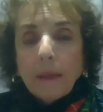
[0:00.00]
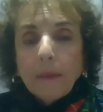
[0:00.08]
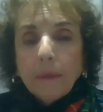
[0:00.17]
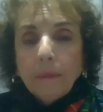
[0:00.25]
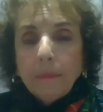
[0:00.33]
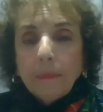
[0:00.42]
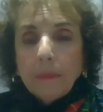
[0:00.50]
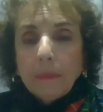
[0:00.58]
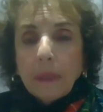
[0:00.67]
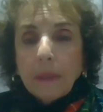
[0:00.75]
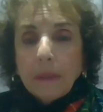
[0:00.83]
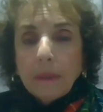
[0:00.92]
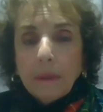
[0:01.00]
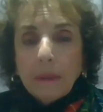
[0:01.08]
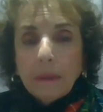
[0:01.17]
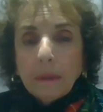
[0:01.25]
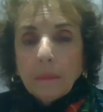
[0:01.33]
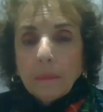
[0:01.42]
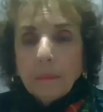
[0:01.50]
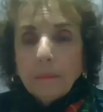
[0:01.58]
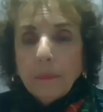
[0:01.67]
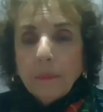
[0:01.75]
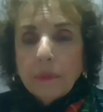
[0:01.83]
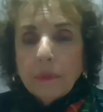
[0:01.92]
in the in the
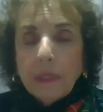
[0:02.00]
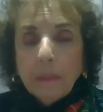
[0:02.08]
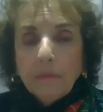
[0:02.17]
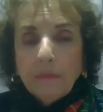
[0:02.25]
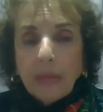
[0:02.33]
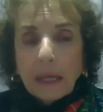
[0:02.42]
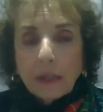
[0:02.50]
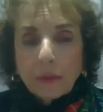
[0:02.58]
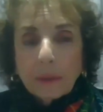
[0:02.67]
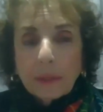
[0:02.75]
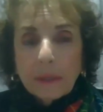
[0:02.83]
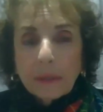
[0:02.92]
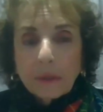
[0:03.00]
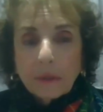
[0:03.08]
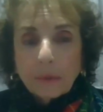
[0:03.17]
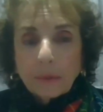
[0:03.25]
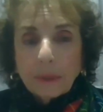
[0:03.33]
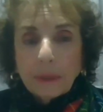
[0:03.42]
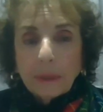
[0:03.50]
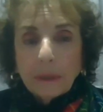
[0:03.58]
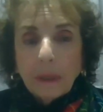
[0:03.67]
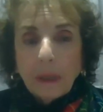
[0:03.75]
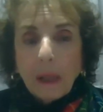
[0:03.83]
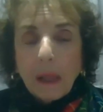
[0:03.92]
Museum of Natural History,